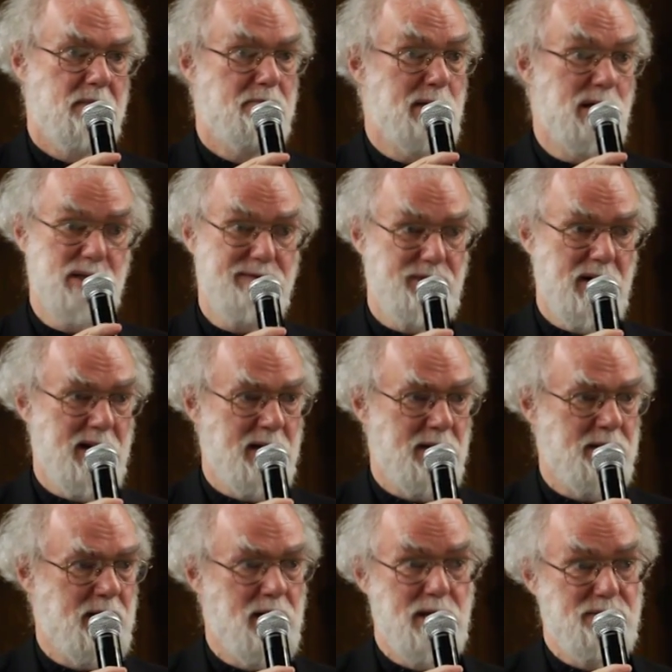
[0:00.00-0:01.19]
modifying
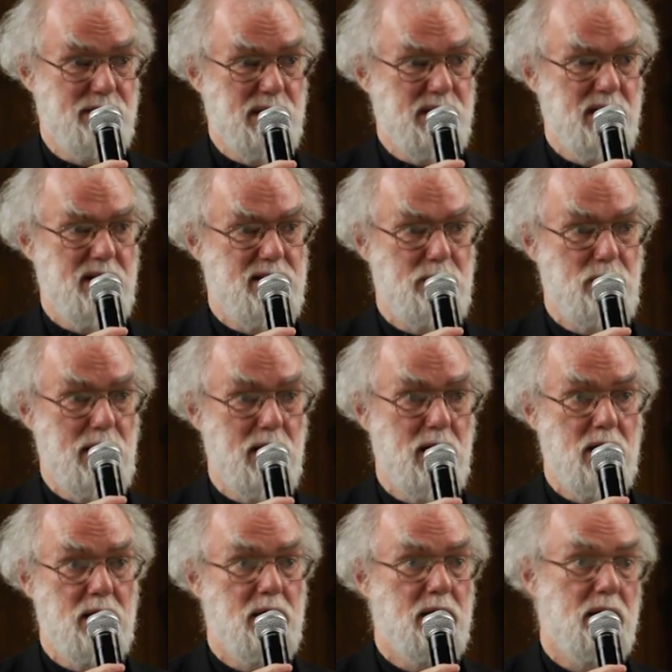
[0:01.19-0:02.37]
the kind of society we
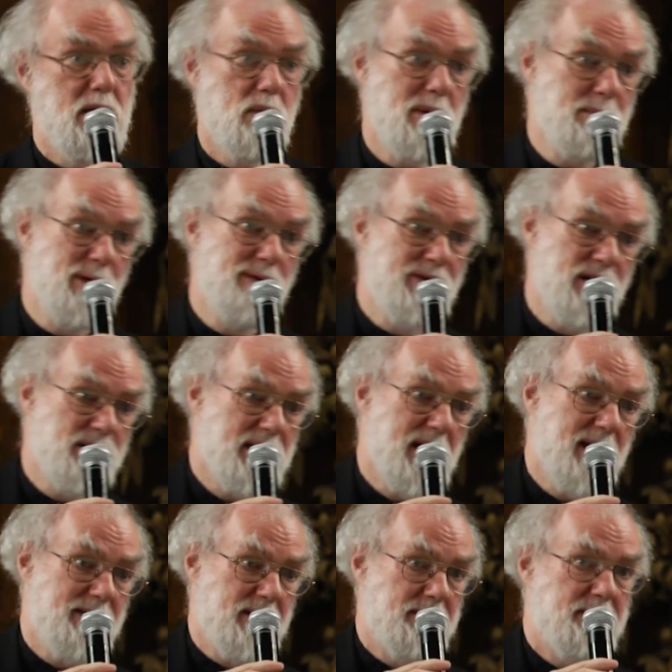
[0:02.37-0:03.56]
are, we move on
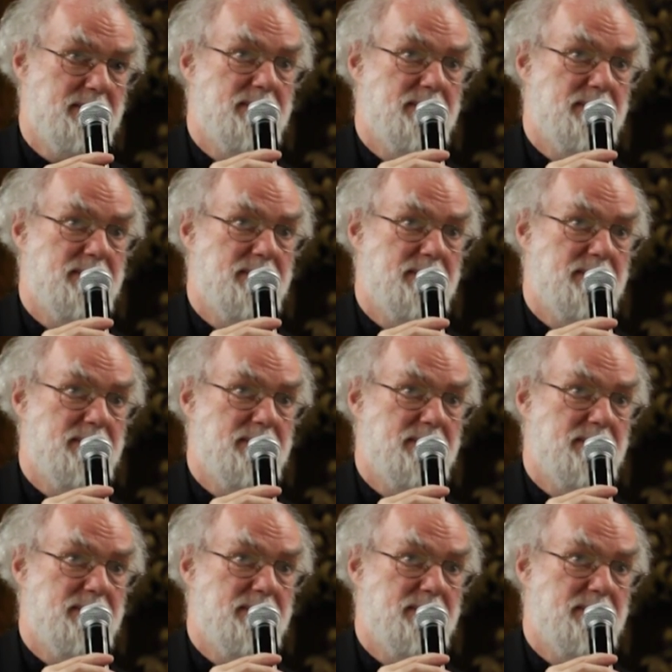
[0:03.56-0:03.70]
together.